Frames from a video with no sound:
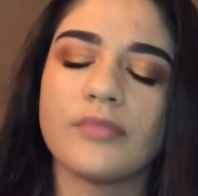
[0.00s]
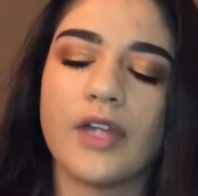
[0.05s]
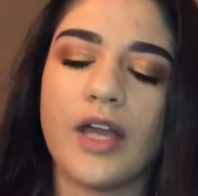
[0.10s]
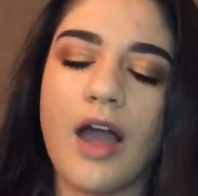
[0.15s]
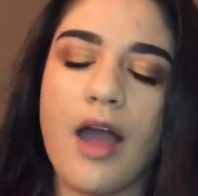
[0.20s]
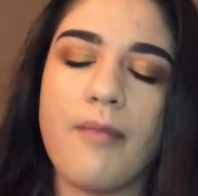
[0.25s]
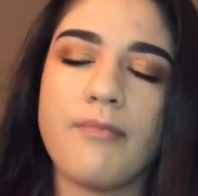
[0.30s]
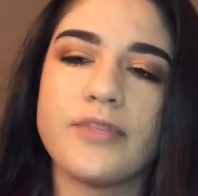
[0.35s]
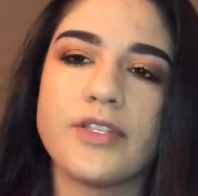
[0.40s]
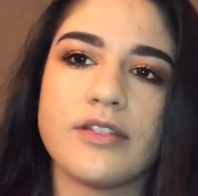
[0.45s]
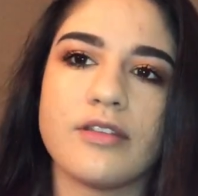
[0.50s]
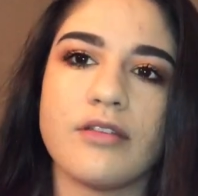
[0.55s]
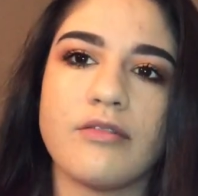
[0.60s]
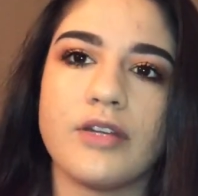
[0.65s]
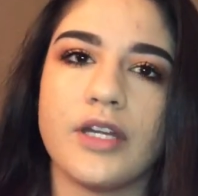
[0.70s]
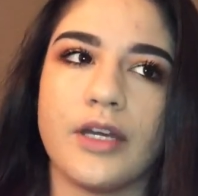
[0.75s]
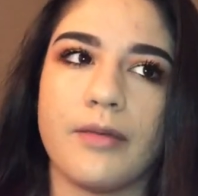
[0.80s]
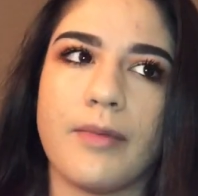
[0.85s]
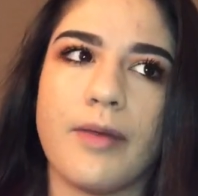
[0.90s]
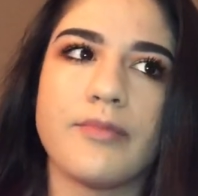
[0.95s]
I'm so
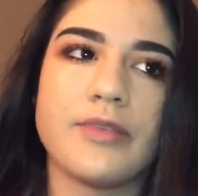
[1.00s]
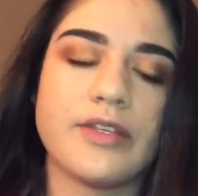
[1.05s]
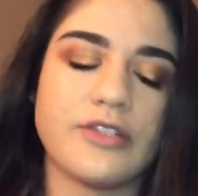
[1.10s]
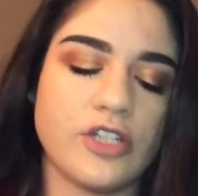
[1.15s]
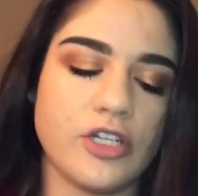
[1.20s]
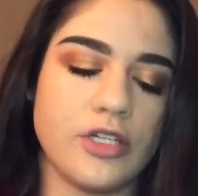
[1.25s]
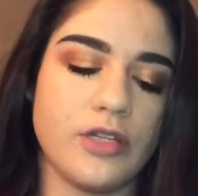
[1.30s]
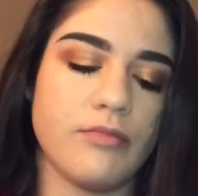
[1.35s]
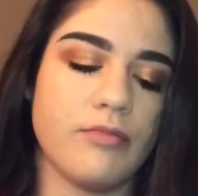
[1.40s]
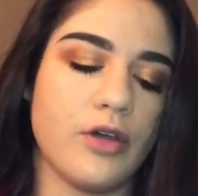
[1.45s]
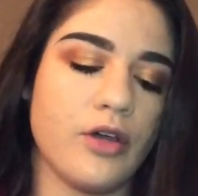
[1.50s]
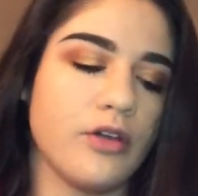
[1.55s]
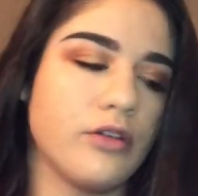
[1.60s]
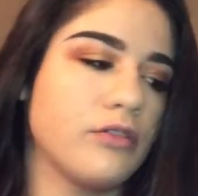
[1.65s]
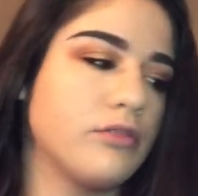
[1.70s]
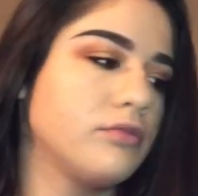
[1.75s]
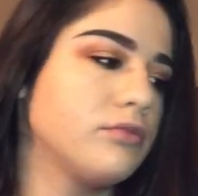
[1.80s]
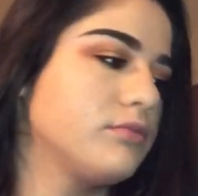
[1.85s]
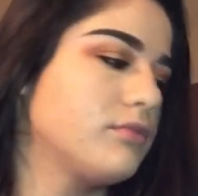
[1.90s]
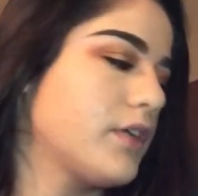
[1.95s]
dumb. I'm such a dumb
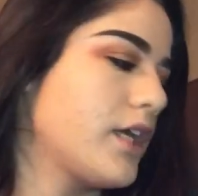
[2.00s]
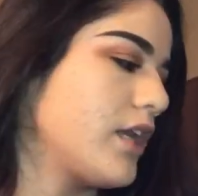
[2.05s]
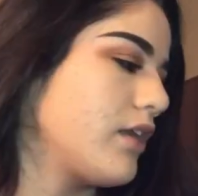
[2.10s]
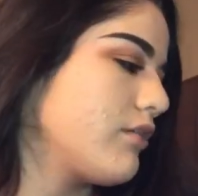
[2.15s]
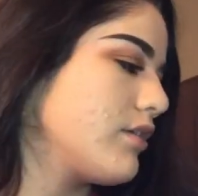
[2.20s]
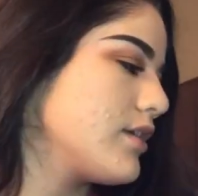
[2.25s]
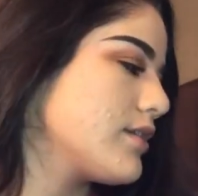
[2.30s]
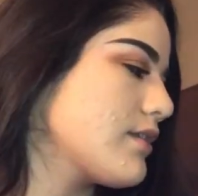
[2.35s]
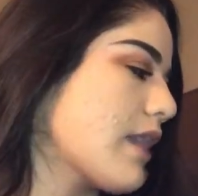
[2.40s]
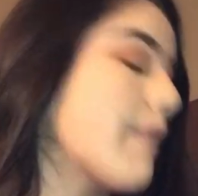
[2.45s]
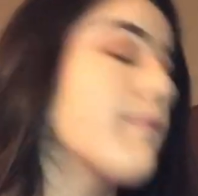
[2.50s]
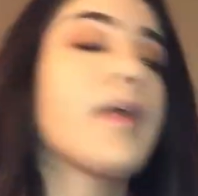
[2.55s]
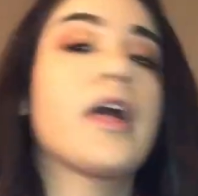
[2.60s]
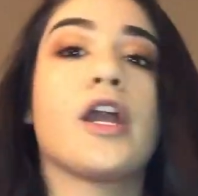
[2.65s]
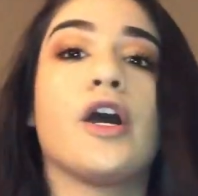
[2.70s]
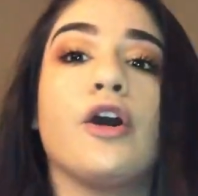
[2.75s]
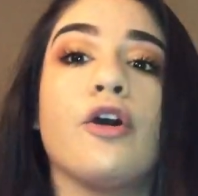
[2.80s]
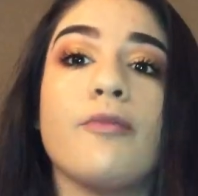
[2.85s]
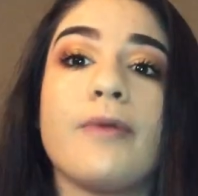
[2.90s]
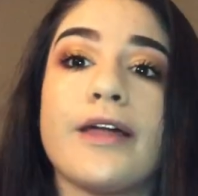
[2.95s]
hoe. Anyways, I'm not
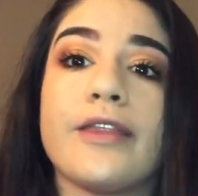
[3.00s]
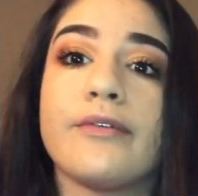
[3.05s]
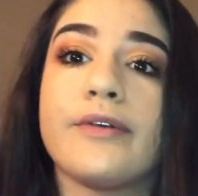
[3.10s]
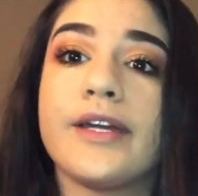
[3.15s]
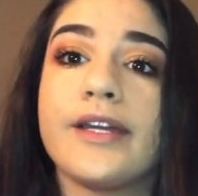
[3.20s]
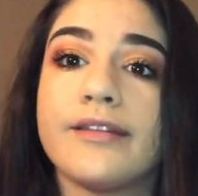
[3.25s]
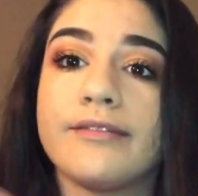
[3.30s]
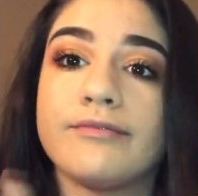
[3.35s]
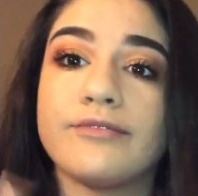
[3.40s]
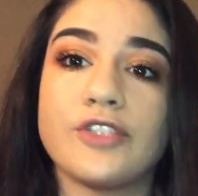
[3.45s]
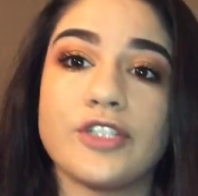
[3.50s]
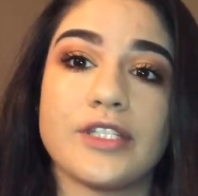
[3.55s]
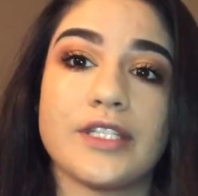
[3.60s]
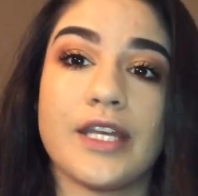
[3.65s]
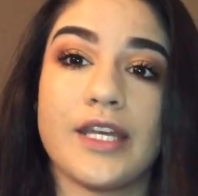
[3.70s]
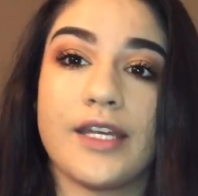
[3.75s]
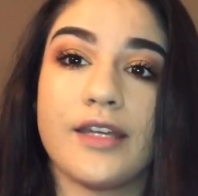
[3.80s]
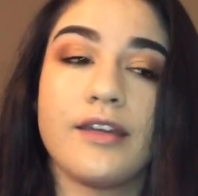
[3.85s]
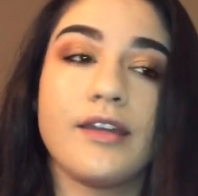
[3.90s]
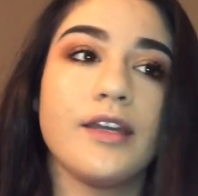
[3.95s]
a hoe, by the way, just
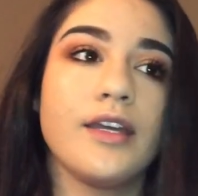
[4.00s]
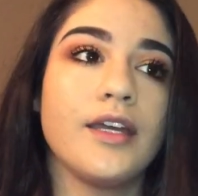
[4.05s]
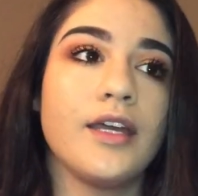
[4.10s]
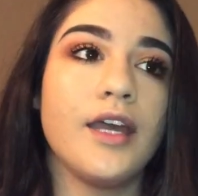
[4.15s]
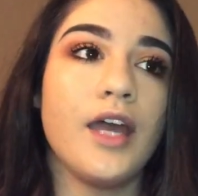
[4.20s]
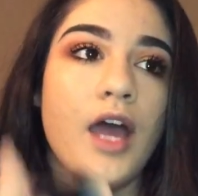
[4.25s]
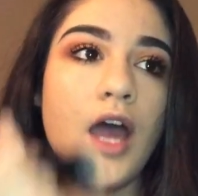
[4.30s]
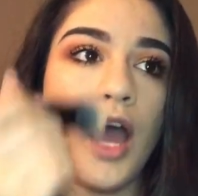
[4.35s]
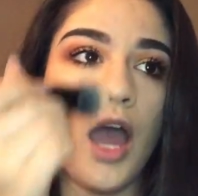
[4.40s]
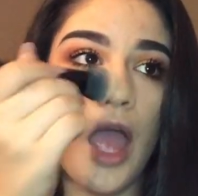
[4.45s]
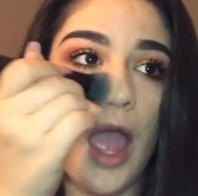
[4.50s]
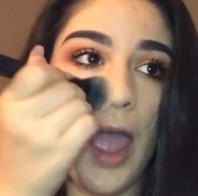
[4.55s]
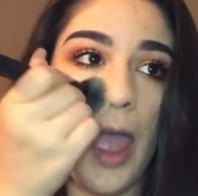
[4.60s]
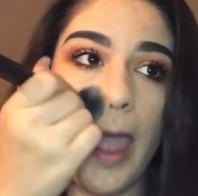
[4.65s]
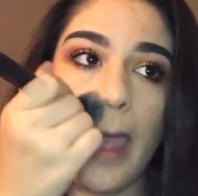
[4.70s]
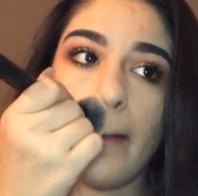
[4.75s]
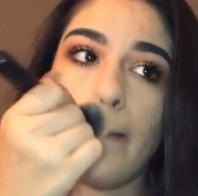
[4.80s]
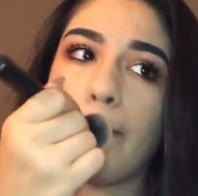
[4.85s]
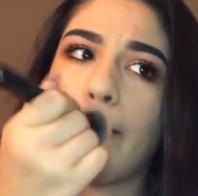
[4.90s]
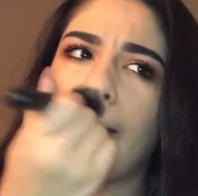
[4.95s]
saying.
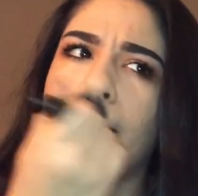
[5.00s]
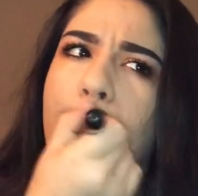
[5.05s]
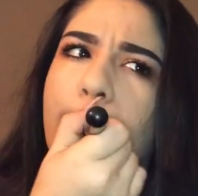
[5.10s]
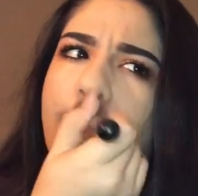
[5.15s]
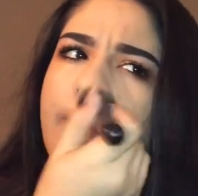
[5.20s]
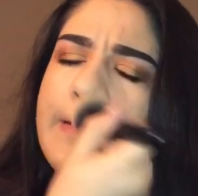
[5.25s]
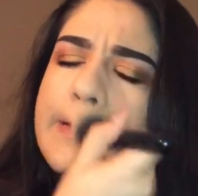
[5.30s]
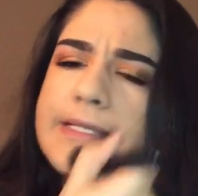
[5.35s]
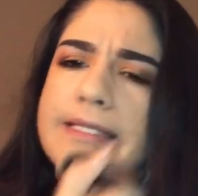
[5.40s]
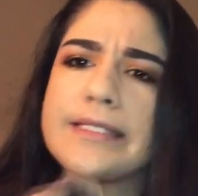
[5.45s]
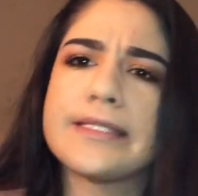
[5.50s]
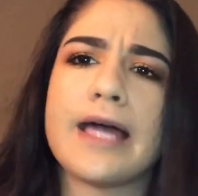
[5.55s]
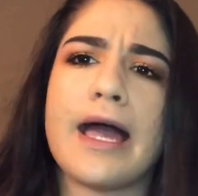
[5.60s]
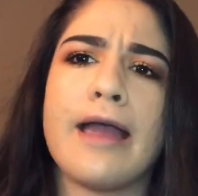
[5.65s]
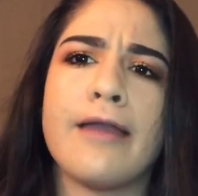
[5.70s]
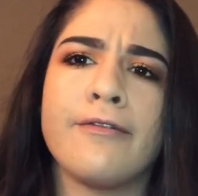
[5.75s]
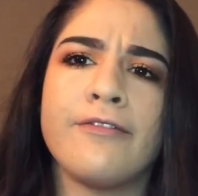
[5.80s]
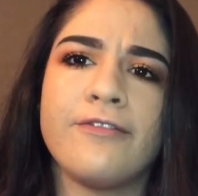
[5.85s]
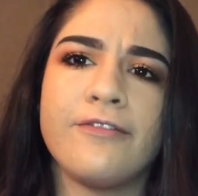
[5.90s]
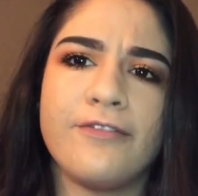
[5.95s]
And one of the reasons
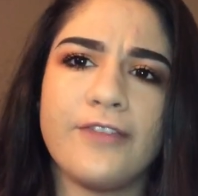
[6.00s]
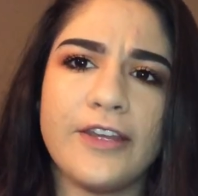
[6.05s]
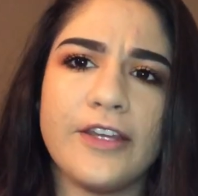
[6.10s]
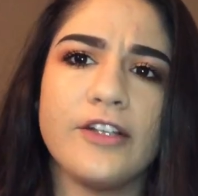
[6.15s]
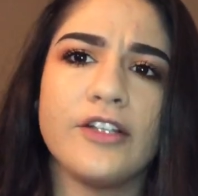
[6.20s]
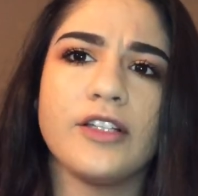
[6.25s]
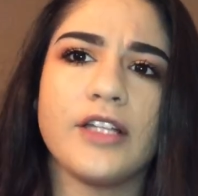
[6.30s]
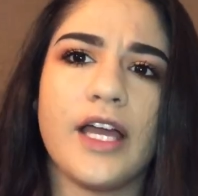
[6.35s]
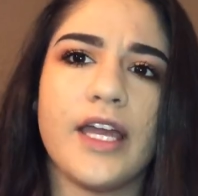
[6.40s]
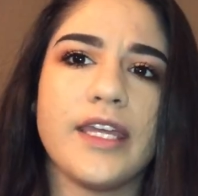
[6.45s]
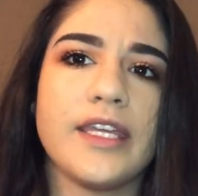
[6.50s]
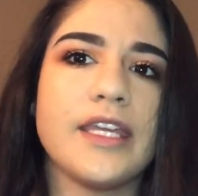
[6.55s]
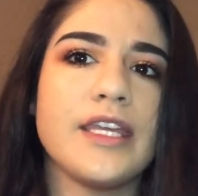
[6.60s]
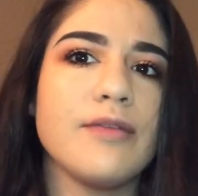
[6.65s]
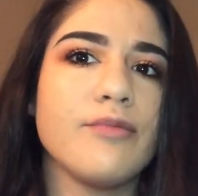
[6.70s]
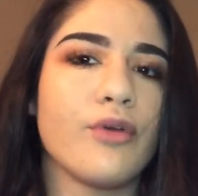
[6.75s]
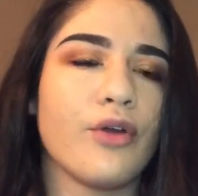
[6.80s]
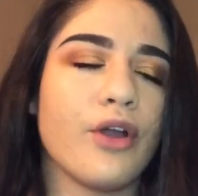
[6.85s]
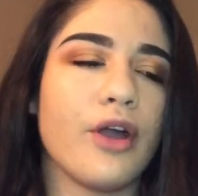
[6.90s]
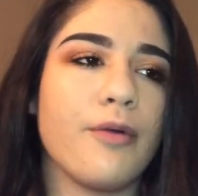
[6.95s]
I feel like
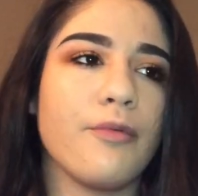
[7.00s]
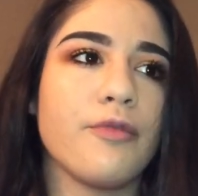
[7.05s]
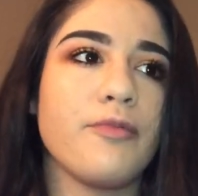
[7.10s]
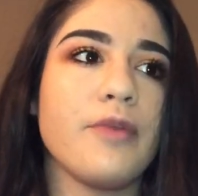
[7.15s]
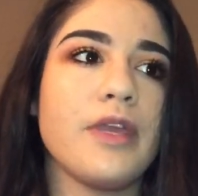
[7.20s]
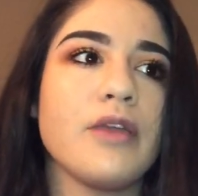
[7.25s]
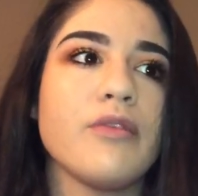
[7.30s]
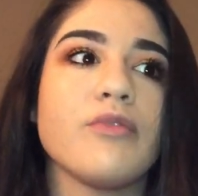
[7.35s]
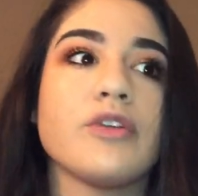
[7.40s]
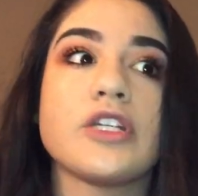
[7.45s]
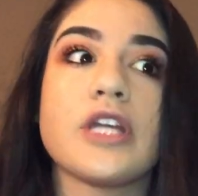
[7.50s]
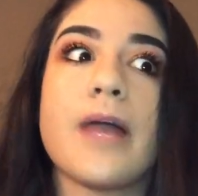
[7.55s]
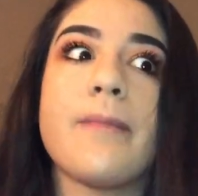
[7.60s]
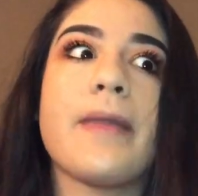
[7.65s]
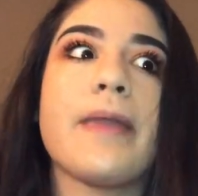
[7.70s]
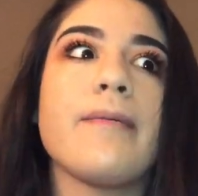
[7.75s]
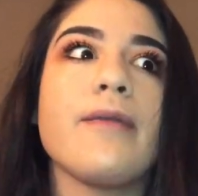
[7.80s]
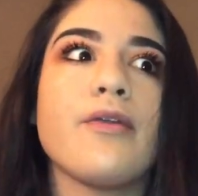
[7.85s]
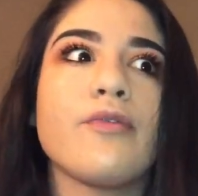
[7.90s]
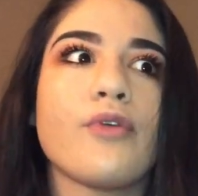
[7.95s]
he broke up with me, which I
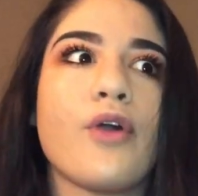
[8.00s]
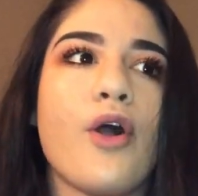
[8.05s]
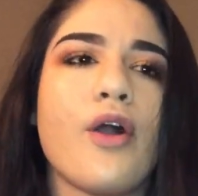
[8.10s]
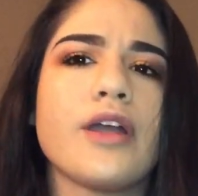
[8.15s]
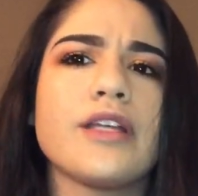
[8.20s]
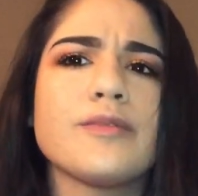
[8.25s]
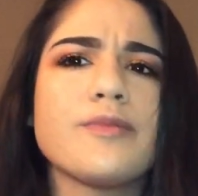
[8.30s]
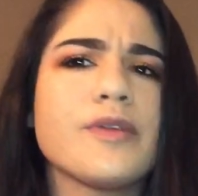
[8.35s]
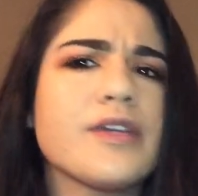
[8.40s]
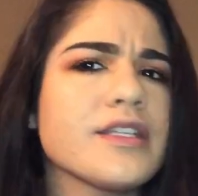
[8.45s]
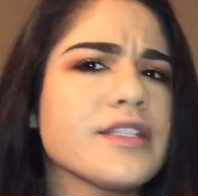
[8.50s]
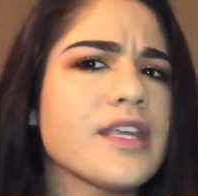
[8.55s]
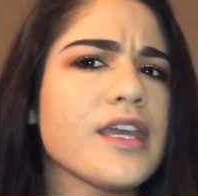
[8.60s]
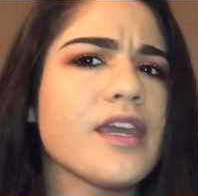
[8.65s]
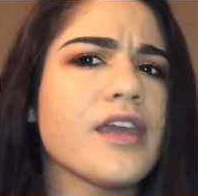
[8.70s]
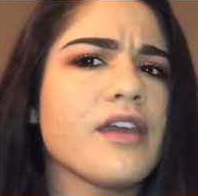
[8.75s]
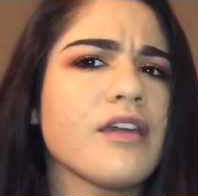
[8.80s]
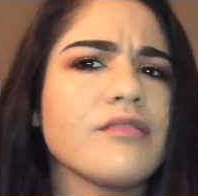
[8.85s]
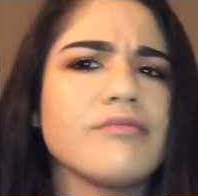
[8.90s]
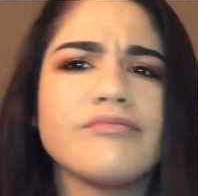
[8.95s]
may be wrong, is because
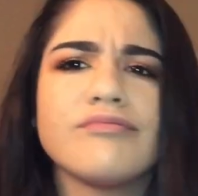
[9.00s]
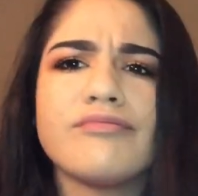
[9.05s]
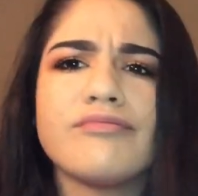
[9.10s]
like